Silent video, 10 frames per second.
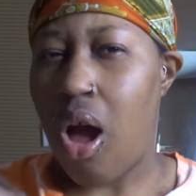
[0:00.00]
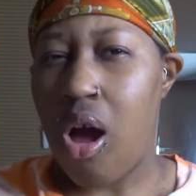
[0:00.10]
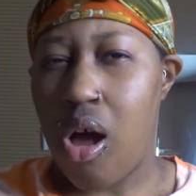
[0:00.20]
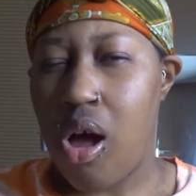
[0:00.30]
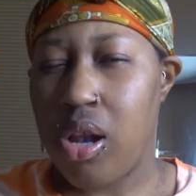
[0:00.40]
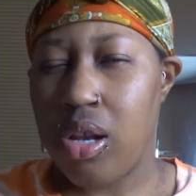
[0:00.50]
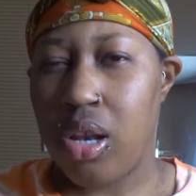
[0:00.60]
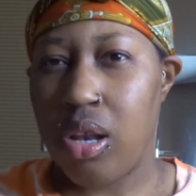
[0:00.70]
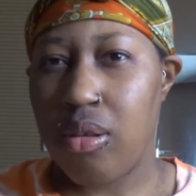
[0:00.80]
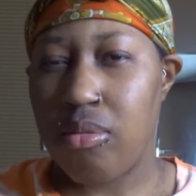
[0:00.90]
odd,
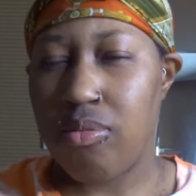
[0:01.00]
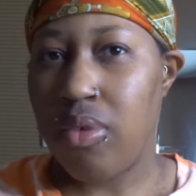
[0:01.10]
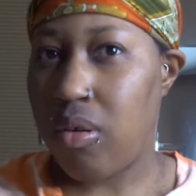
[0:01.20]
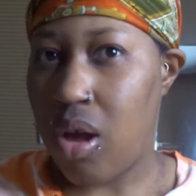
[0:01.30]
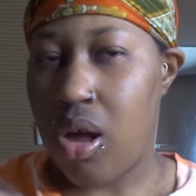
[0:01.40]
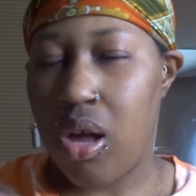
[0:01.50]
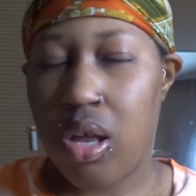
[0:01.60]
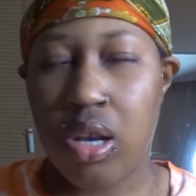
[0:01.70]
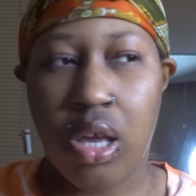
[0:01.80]
very odd.